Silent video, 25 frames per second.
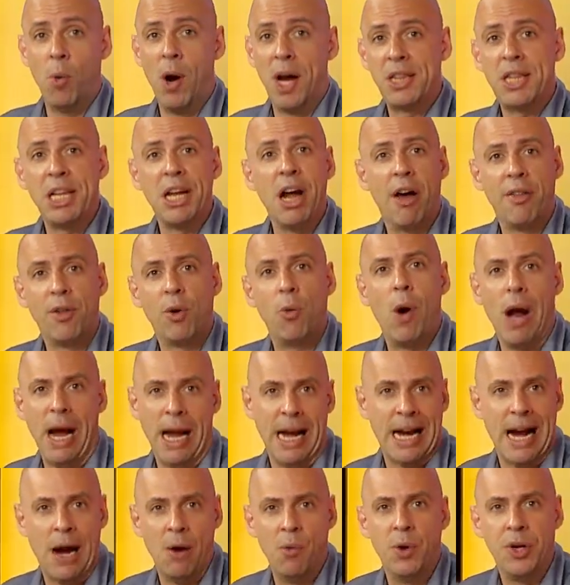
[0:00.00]
have went the other
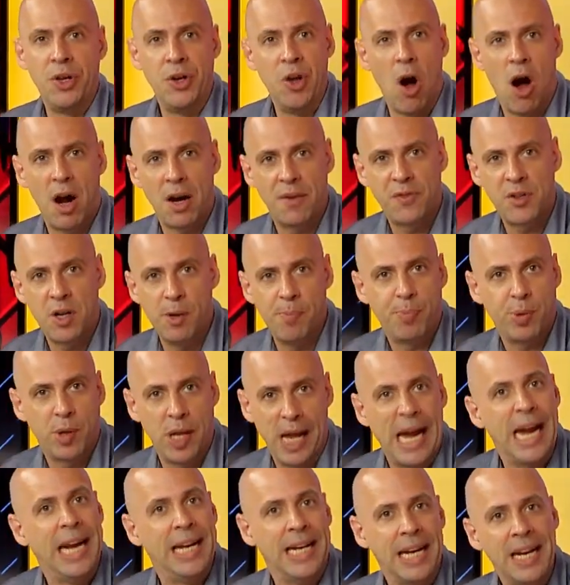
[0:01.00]
way, I would not have
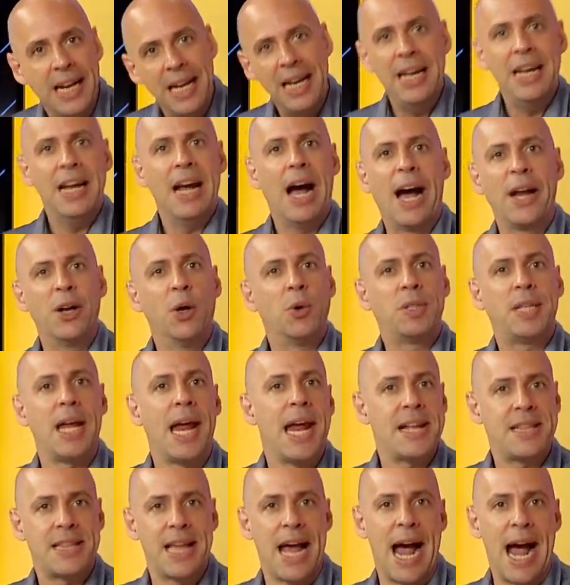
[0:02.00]
complained. And I don't
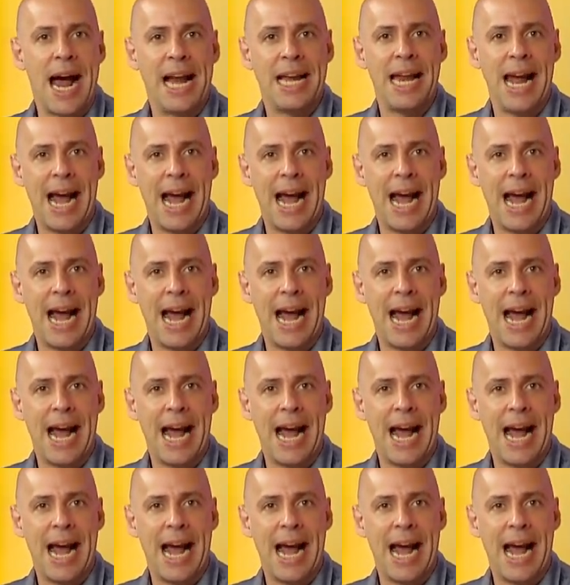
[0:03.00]
take that